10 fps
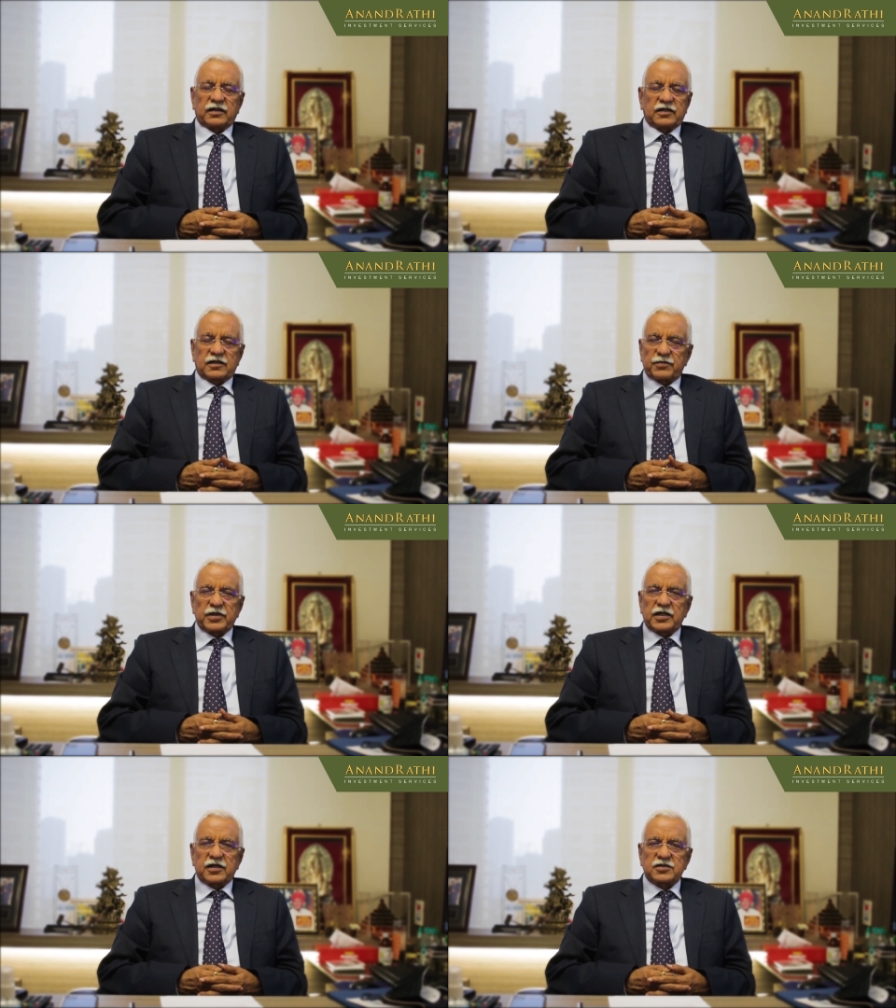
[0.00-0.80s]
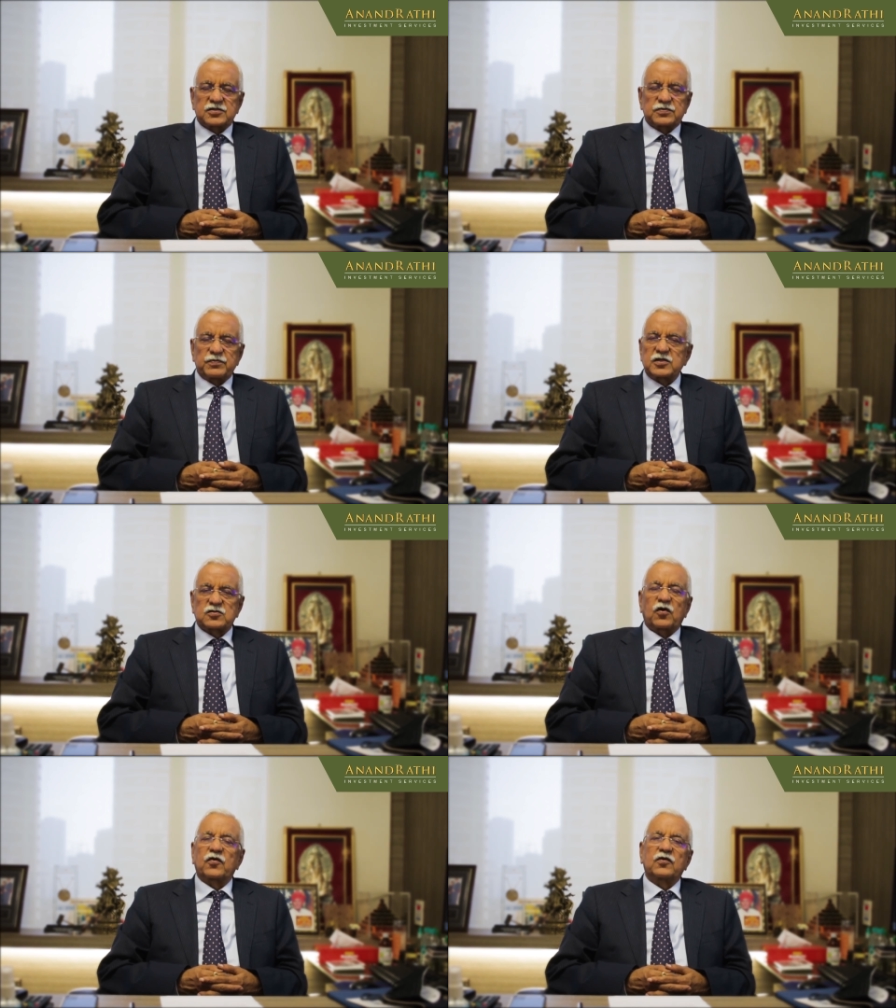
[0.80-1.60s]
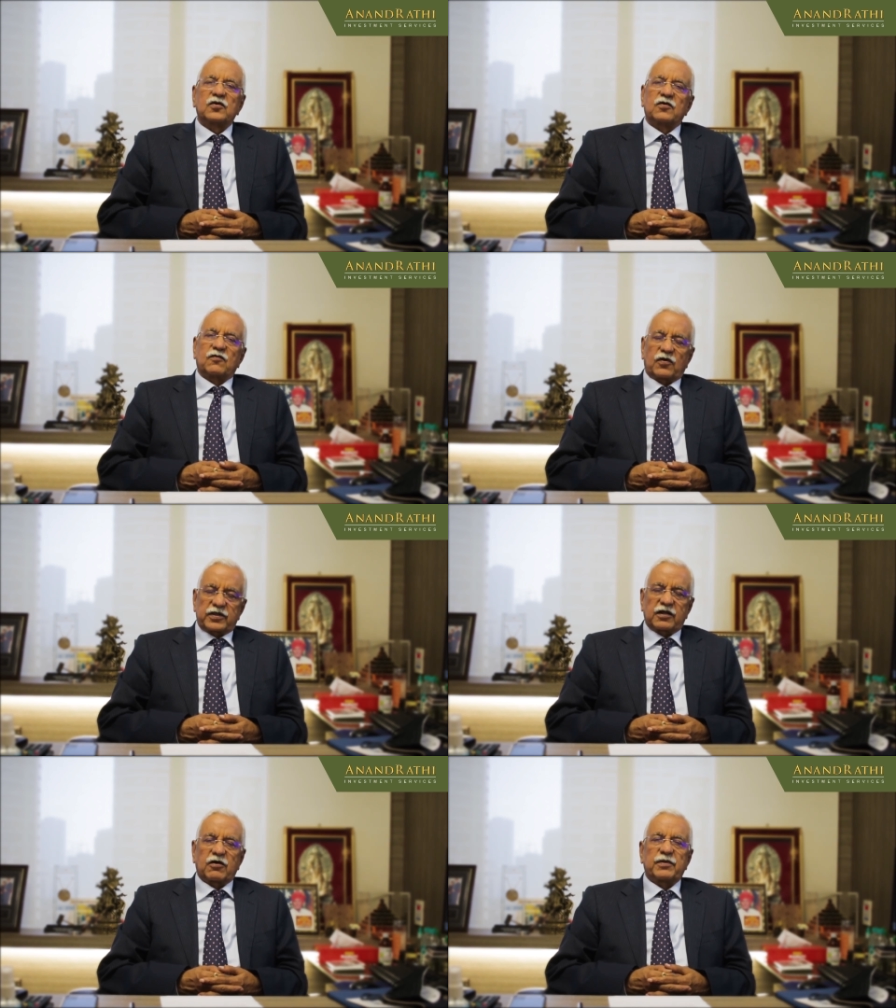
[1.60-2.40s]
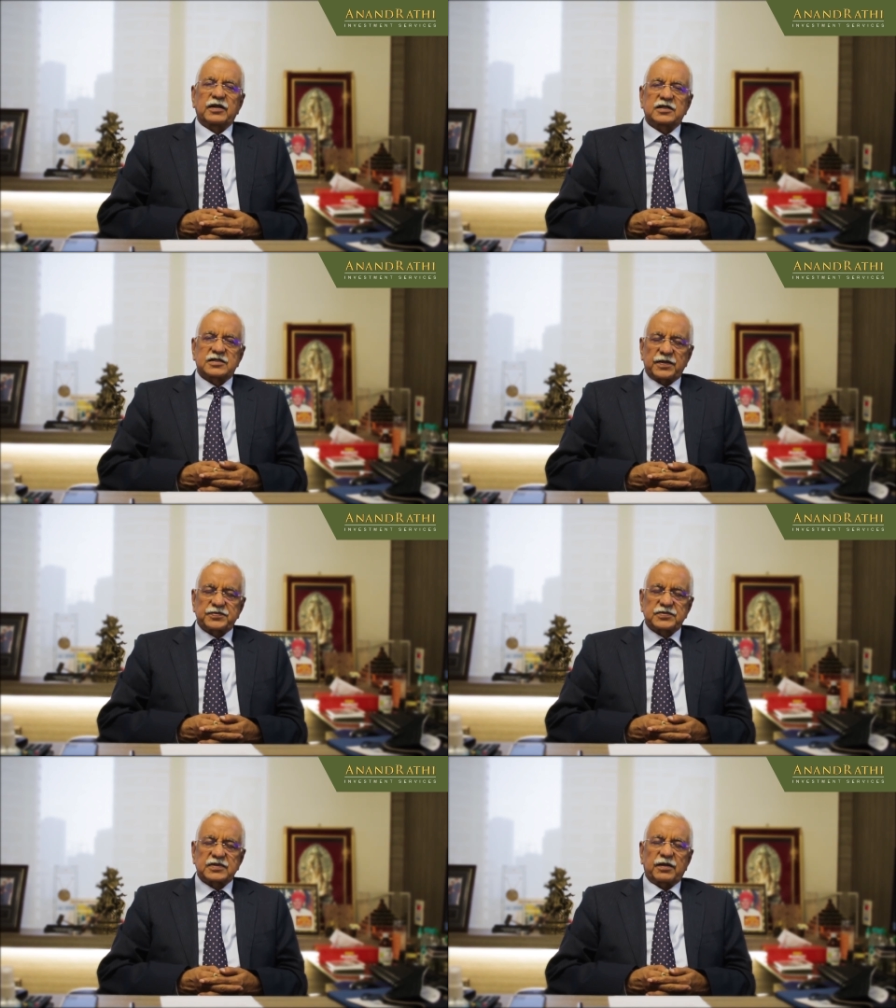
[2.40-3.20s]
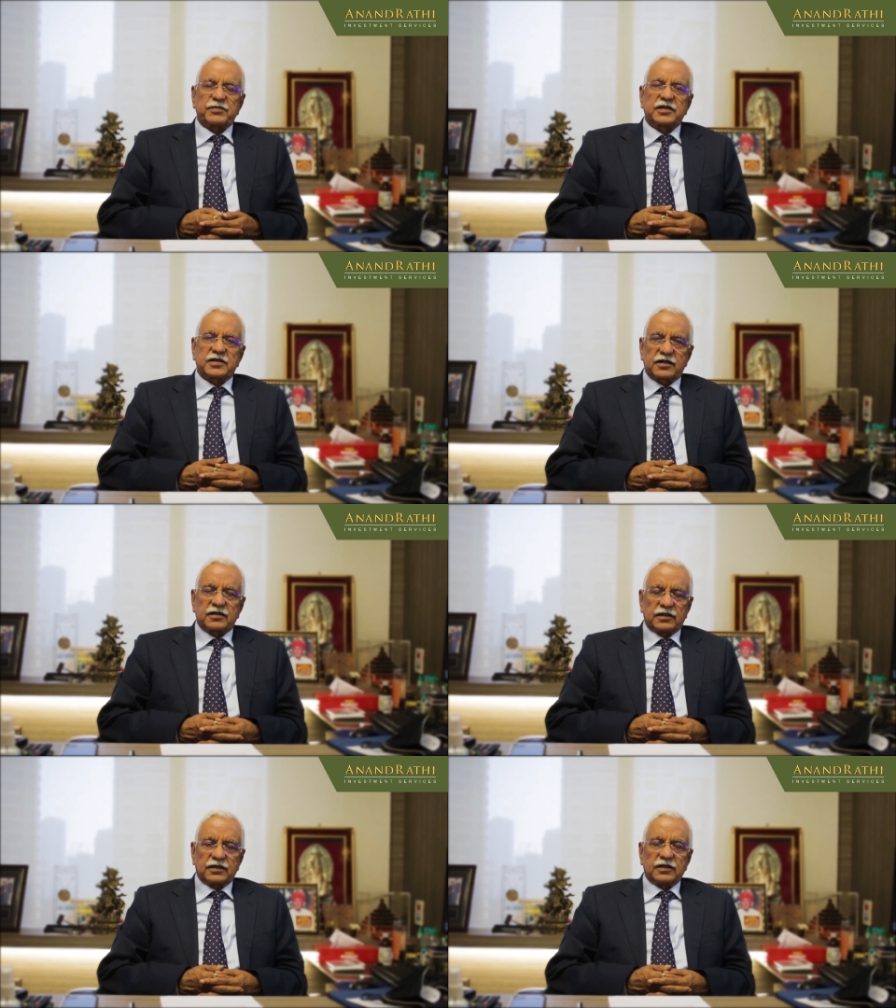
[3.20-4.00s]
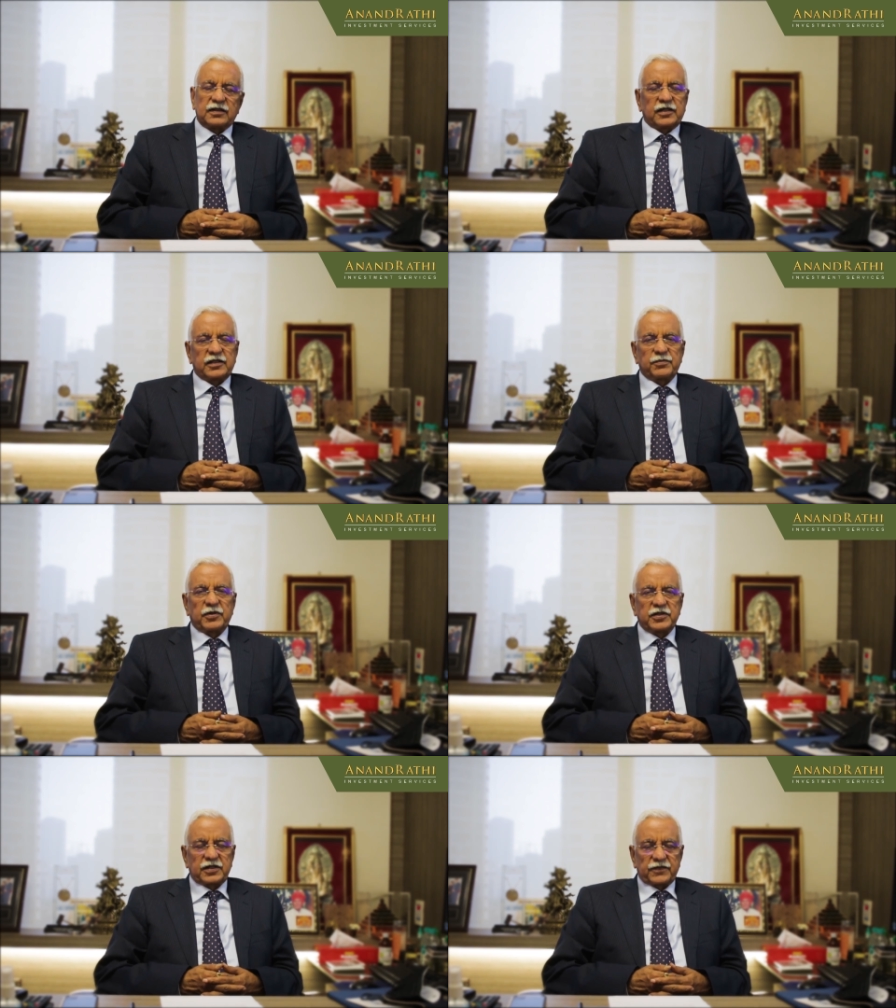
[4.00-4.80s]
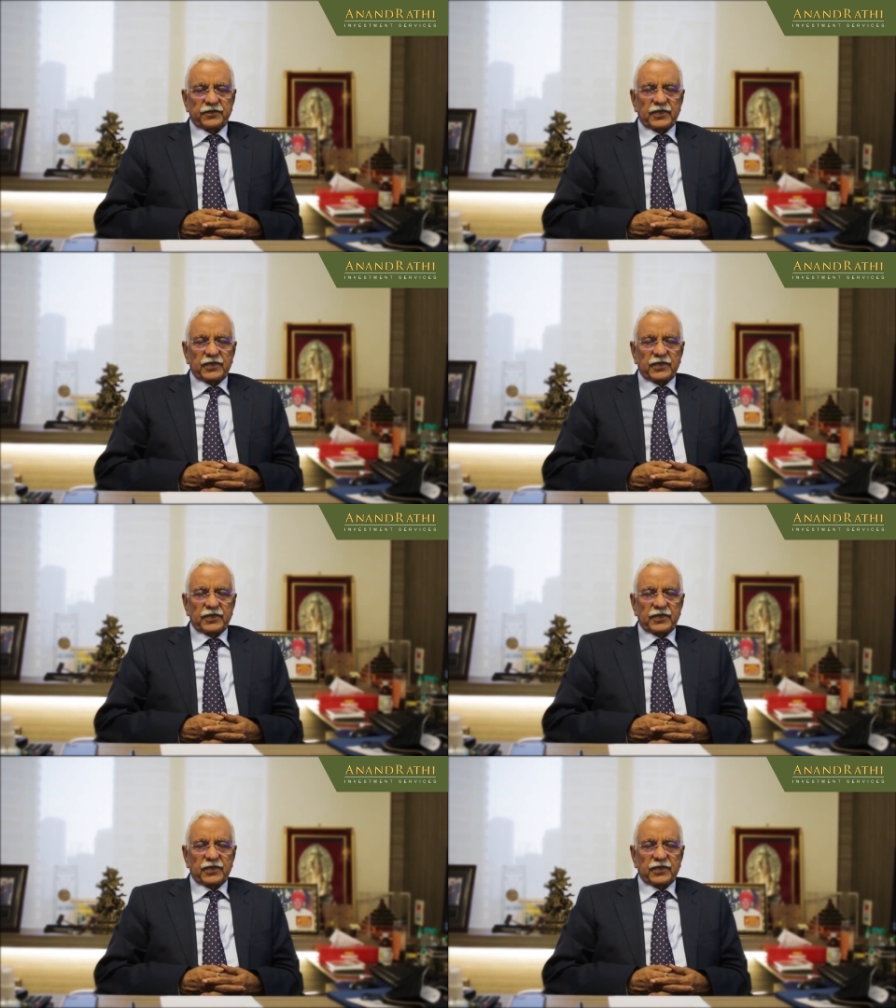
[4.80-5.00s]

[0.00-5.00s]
in coming years based on what the government steps are being taken in the budget.